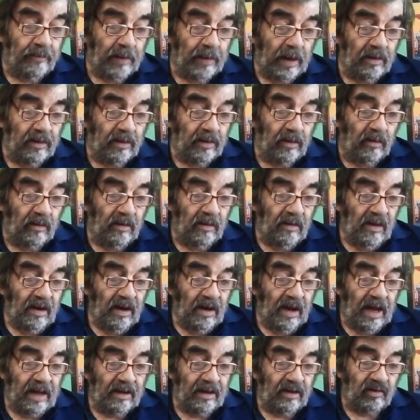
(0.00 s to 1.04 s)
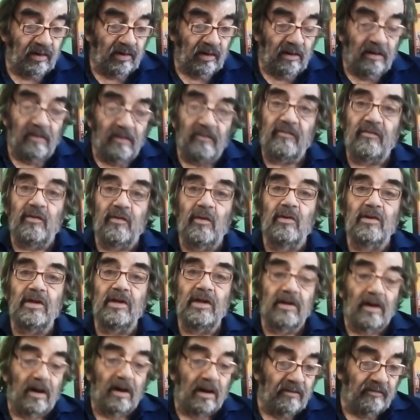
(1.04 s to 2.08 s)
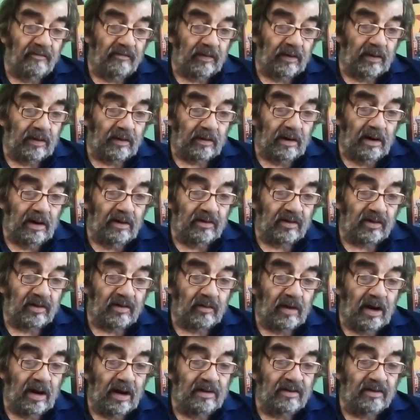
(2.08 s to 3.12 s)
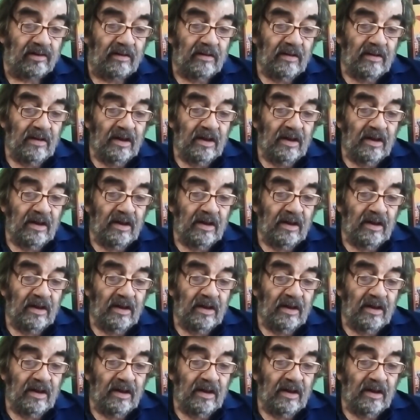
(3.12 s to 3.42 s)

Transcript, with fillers: Bogle had a shot on 49 from cross Rage,